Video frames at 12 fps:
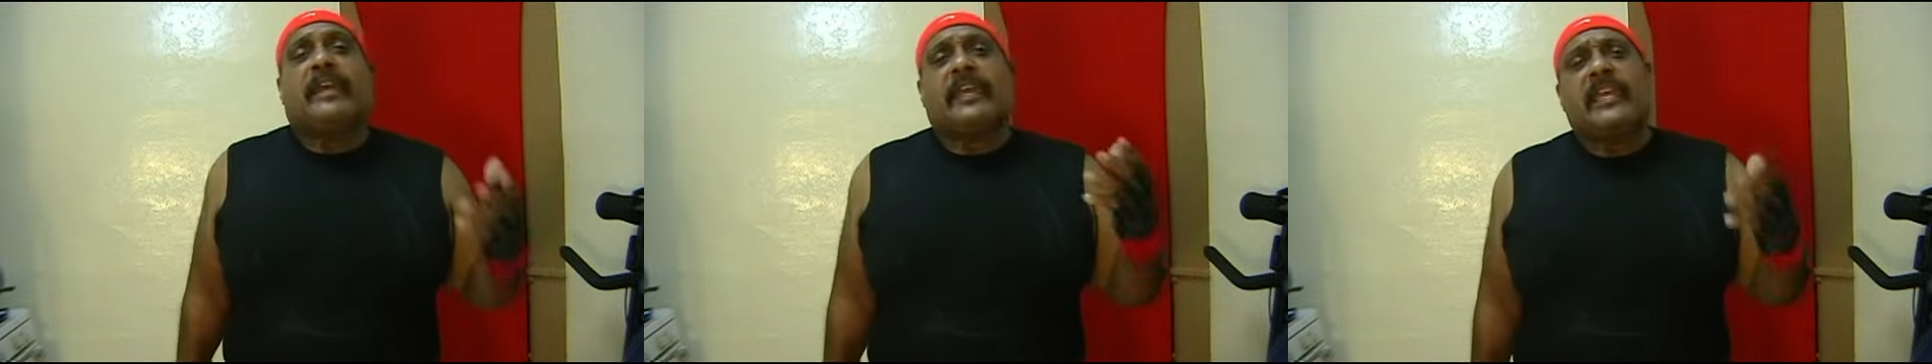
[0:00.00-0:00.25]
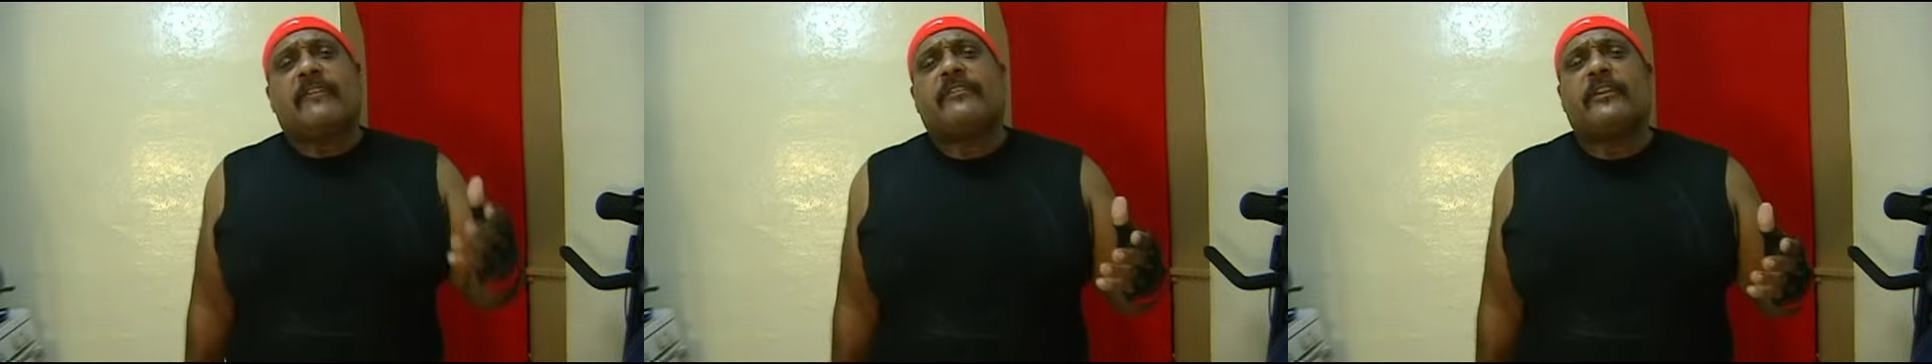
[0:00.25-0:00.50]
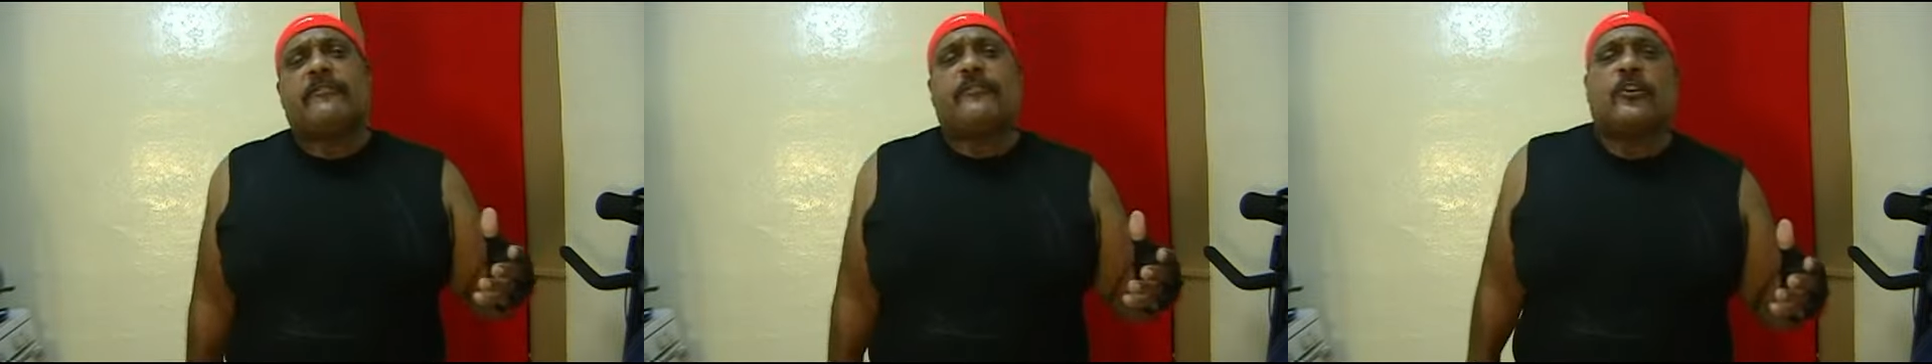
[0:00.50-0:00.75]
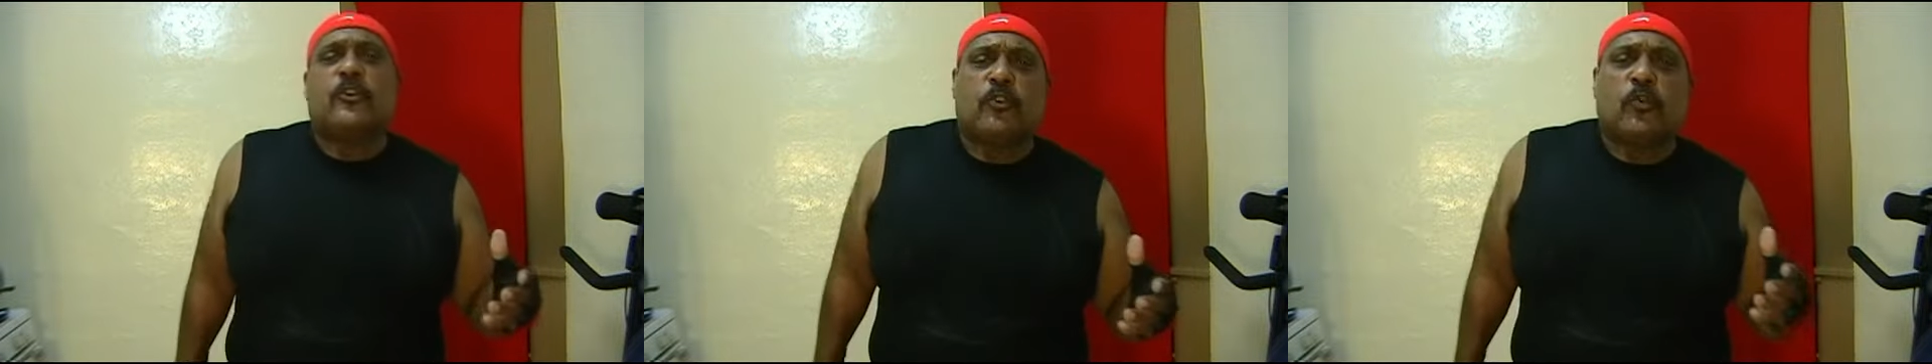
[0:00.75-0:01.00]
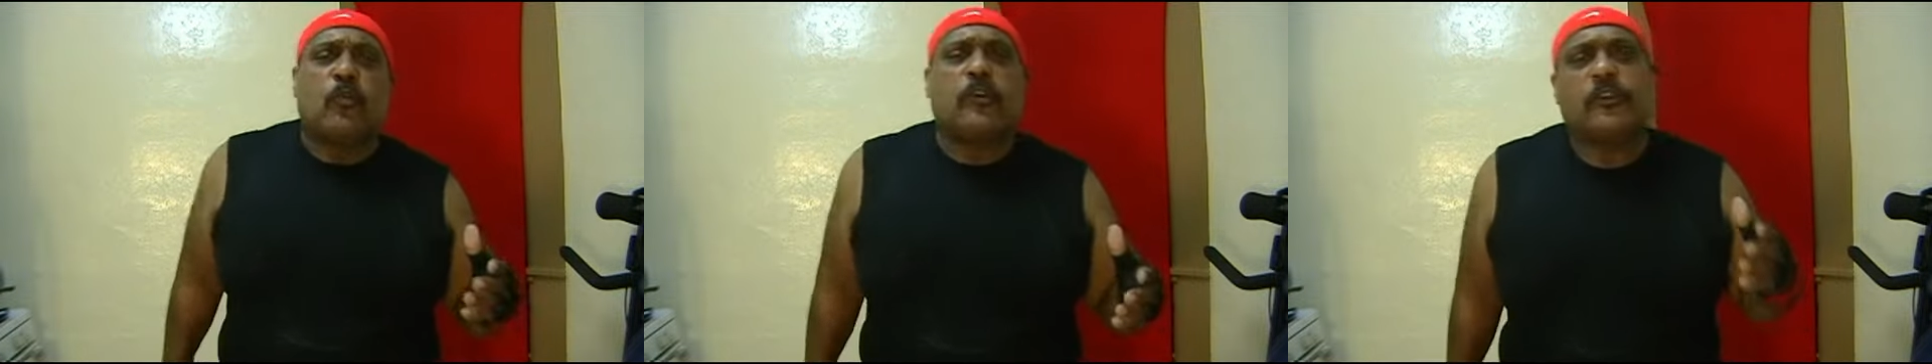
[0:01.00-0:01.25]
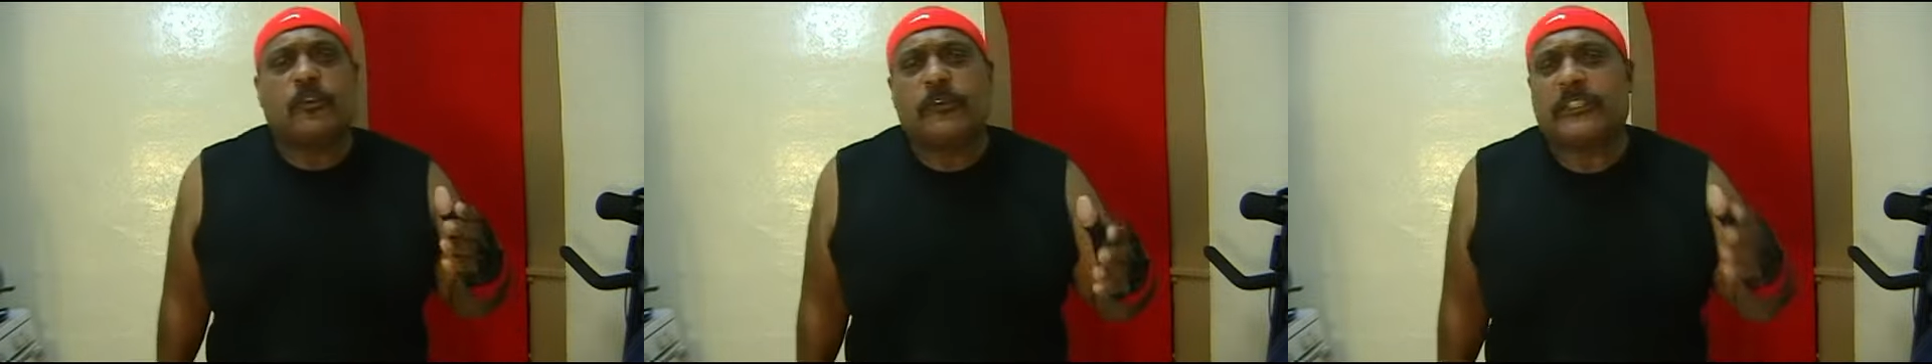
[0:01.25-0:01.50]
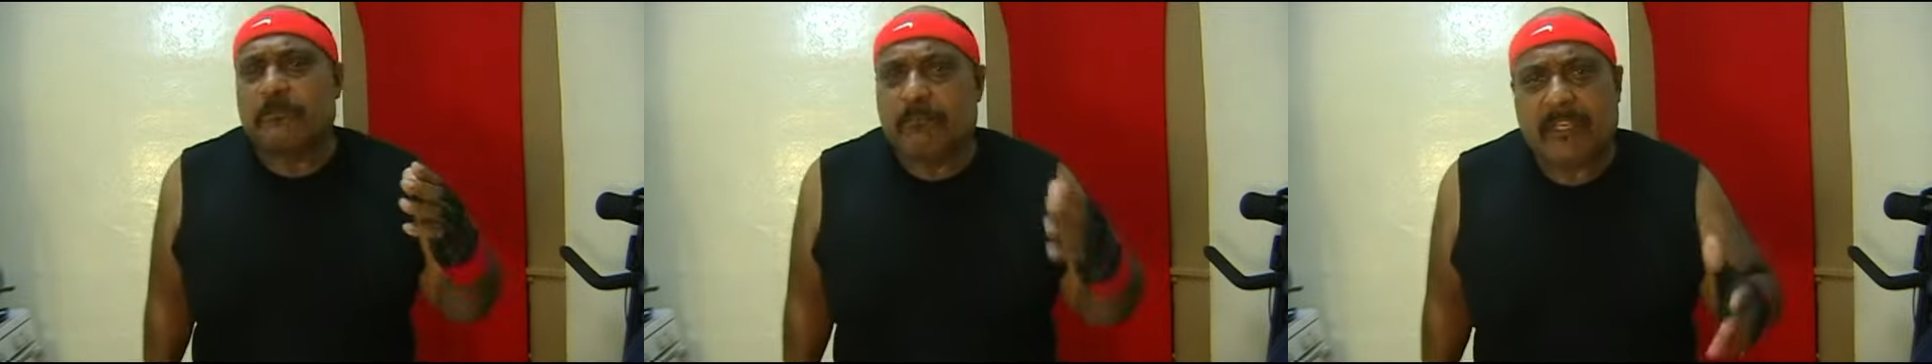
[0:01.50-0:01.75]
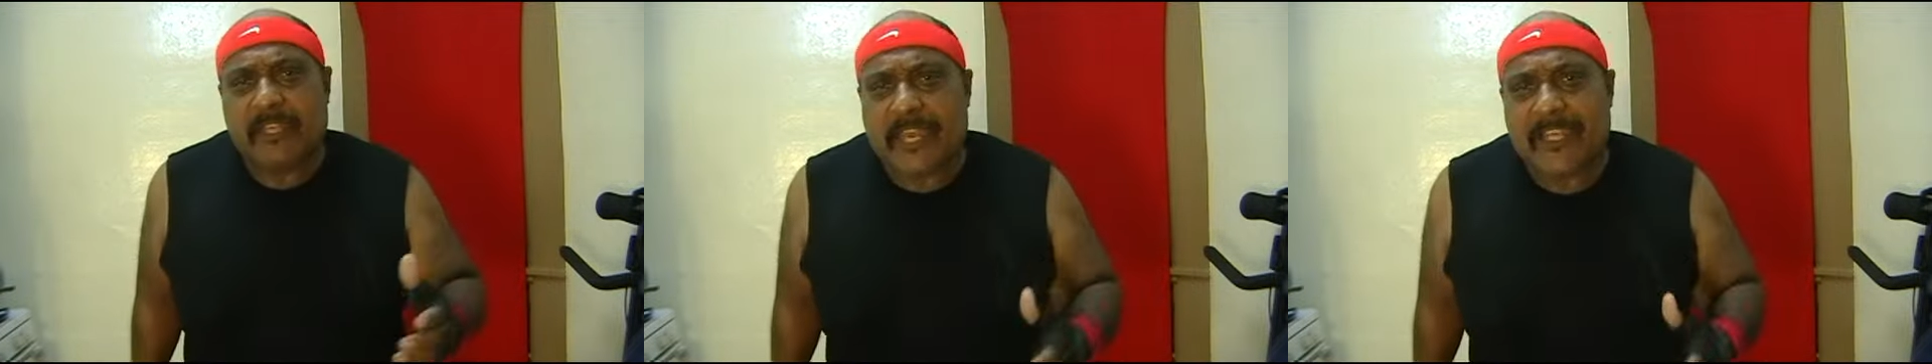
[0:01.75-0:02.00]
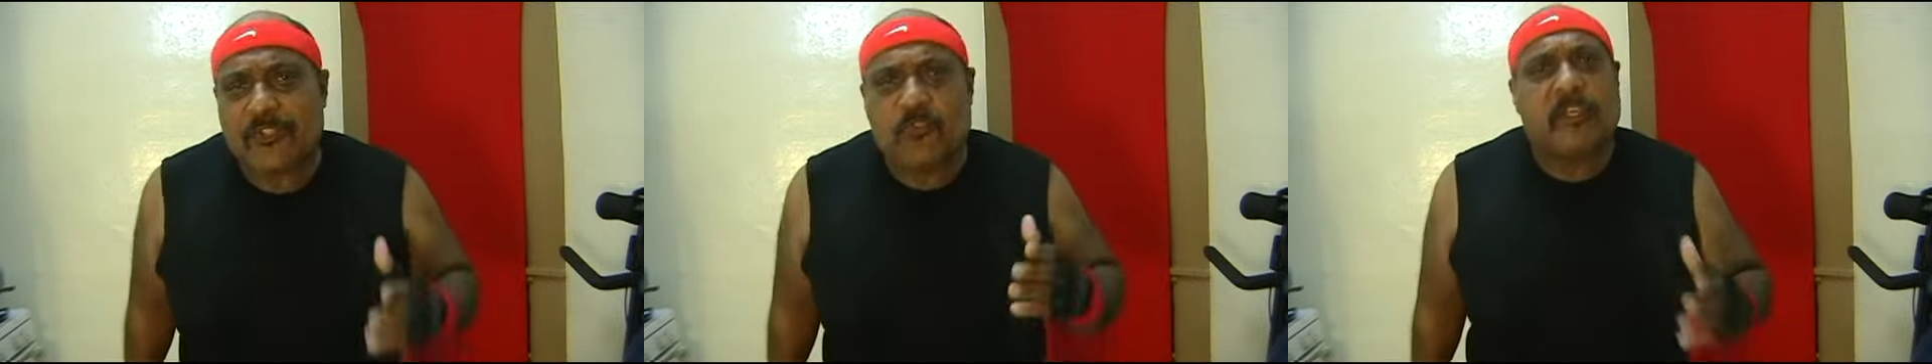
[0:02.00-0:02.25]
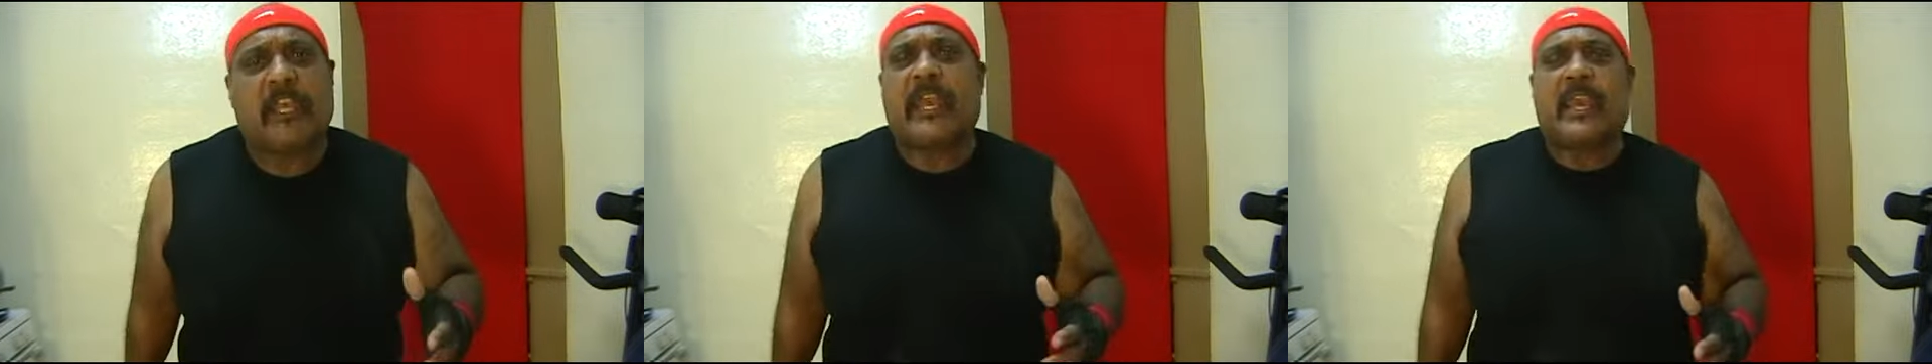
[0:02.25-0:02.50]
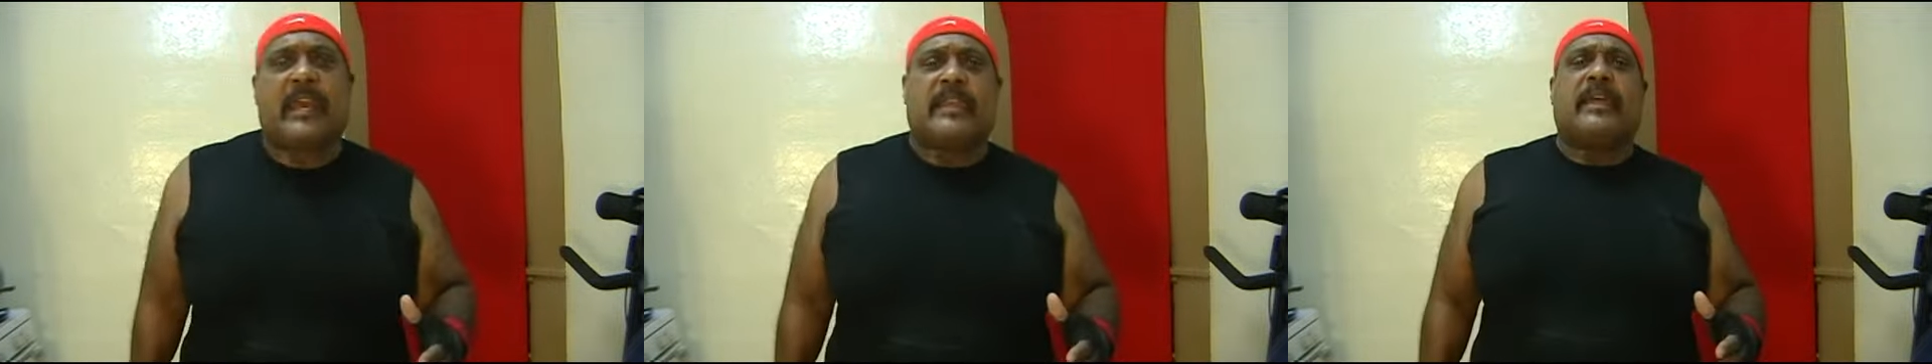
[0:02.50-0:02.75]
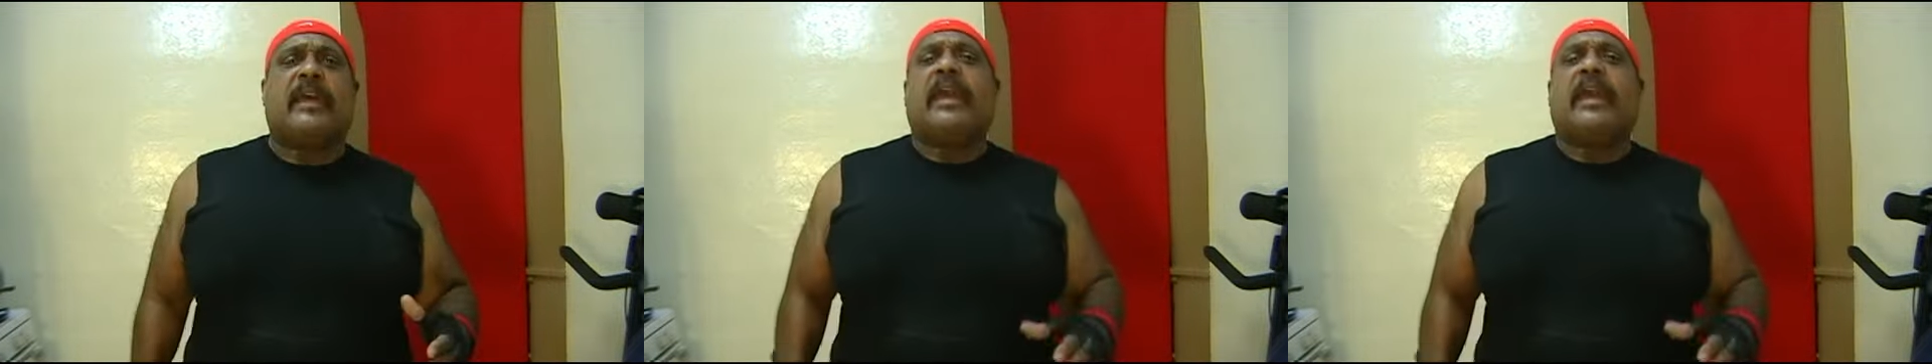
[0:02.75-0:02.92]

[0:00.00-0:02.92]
even if you want to do as many as you can,